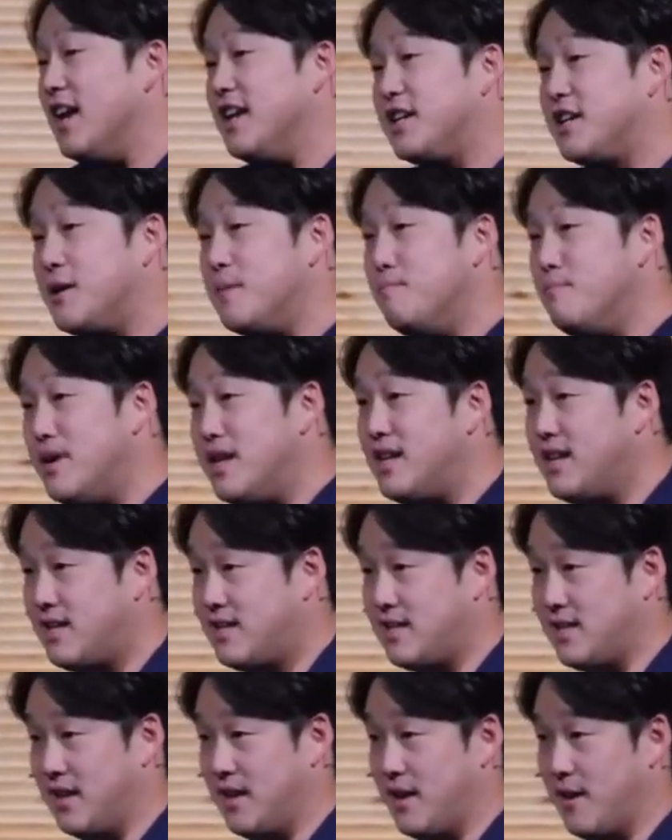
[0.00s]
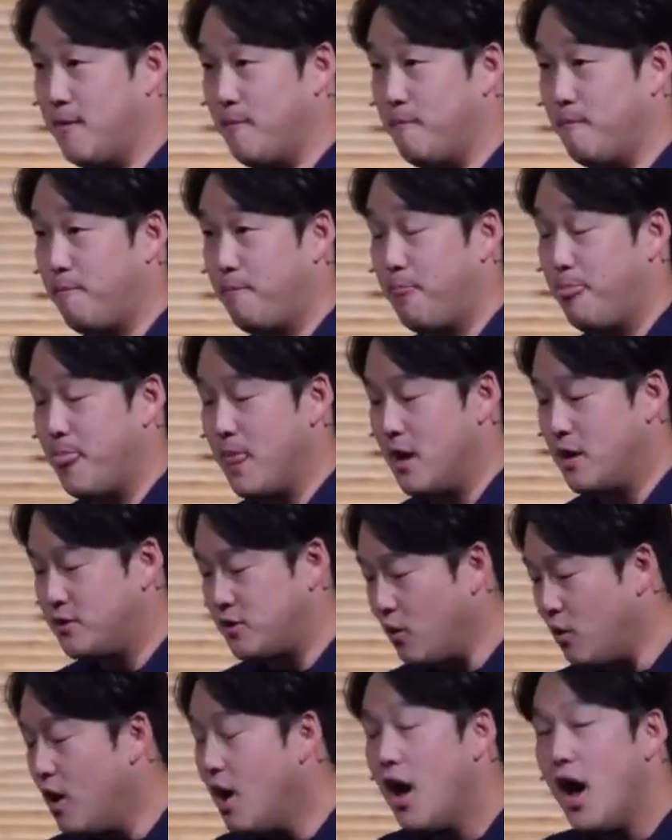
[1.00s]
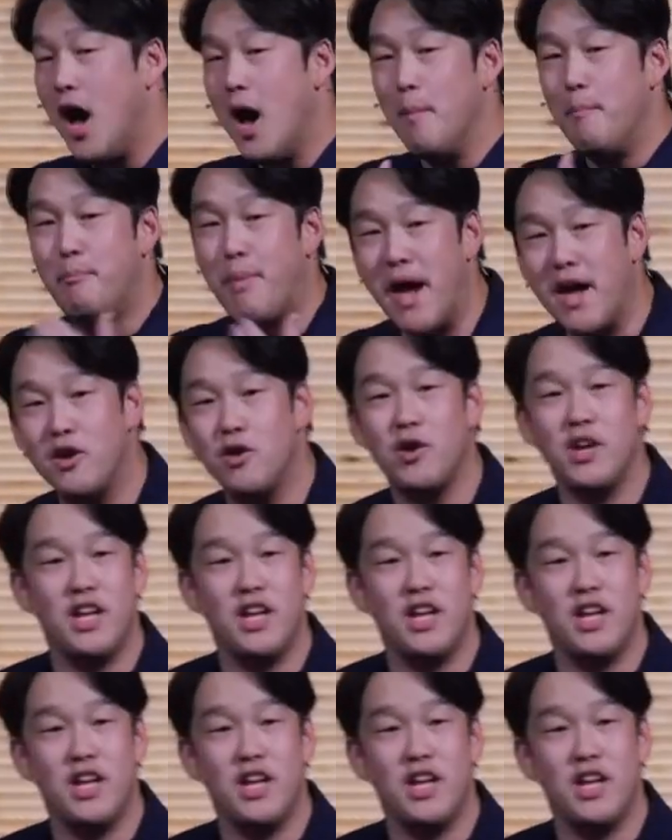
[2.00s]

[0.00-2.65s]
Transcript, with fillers: and committed to him. So, a better